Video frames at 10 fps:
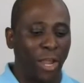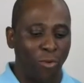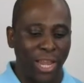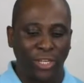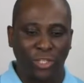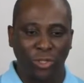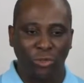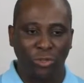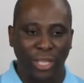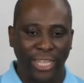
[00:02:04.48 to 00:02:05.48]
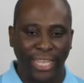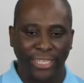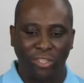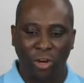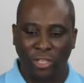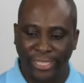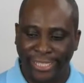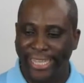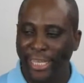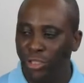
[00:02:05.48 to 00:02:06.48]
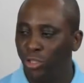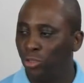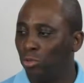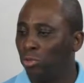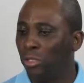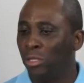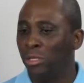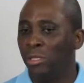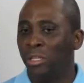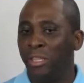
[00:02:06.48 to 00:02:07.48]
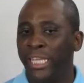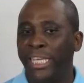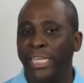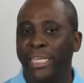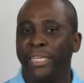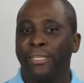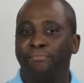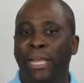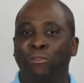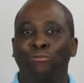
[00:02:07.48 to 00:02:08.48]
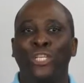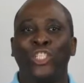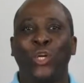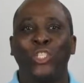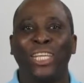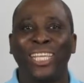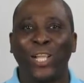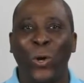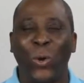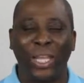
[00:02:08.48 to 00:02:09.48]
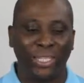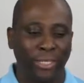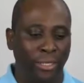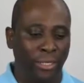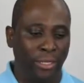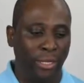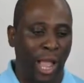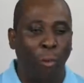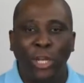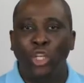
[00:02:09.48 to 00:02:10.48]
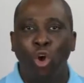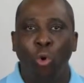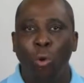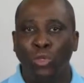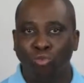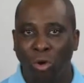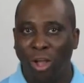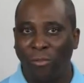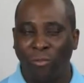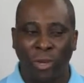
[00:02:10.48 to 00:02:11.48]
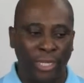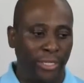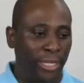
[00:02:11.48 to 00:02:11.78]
I ran into as I started to dig into my research, as I call it, I wanted to know what was wrong, right?